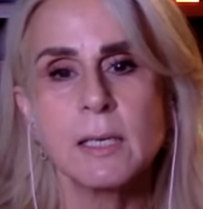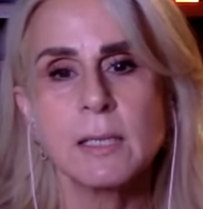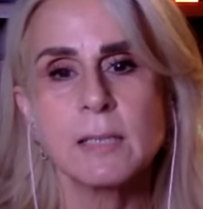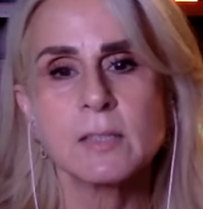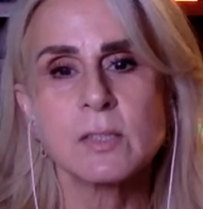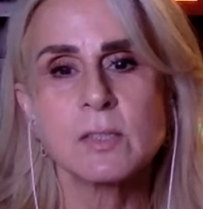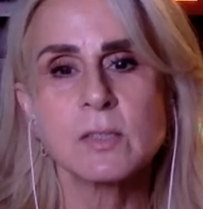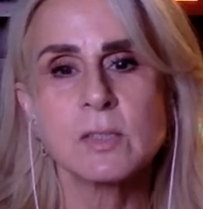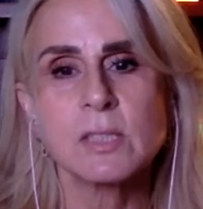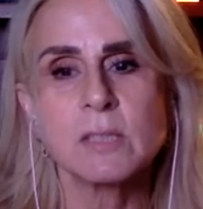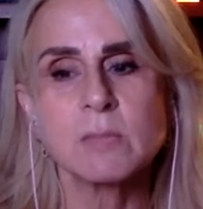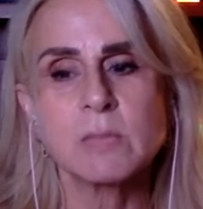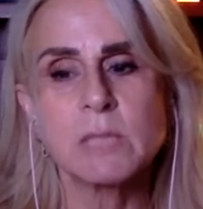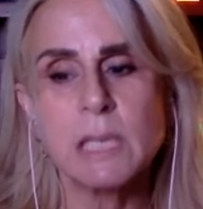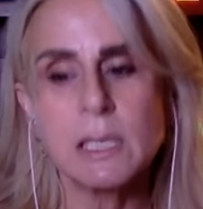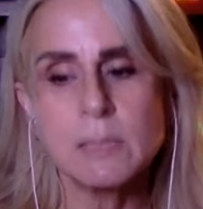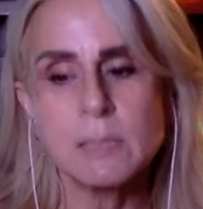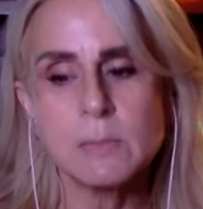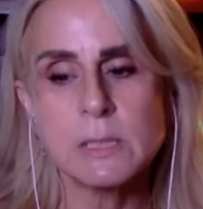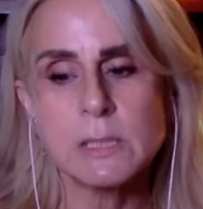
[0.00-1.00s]
And so
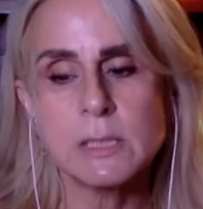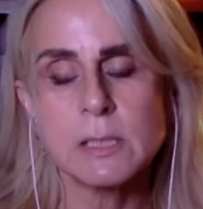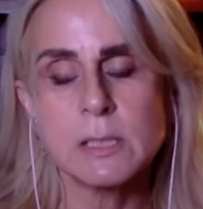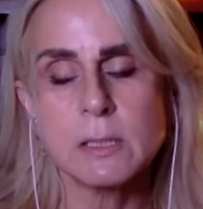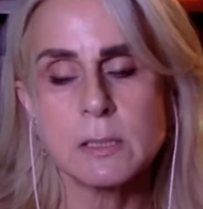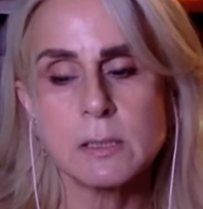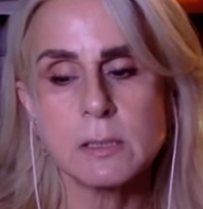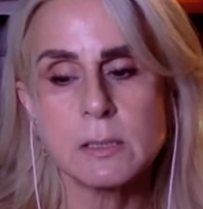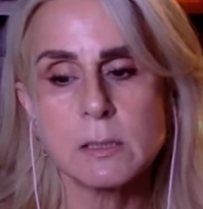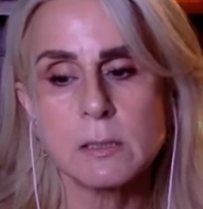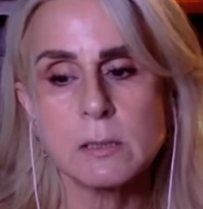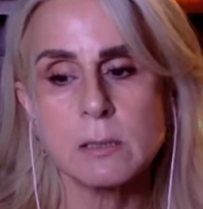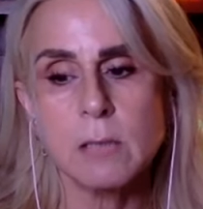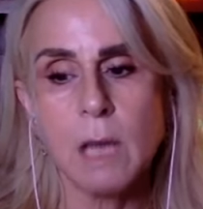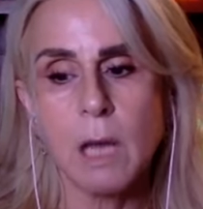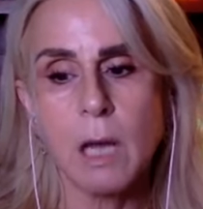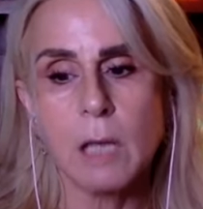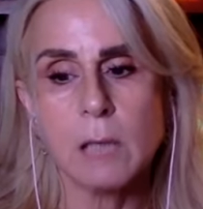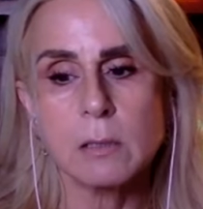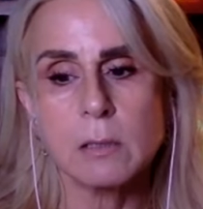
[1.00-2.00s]
sometimes it's
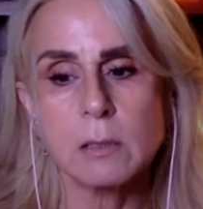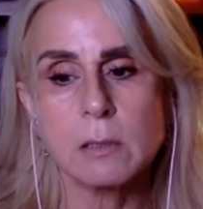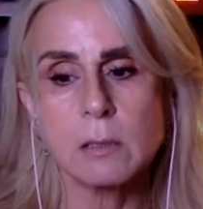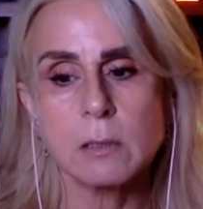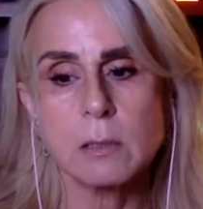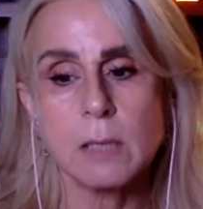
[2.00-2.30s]
not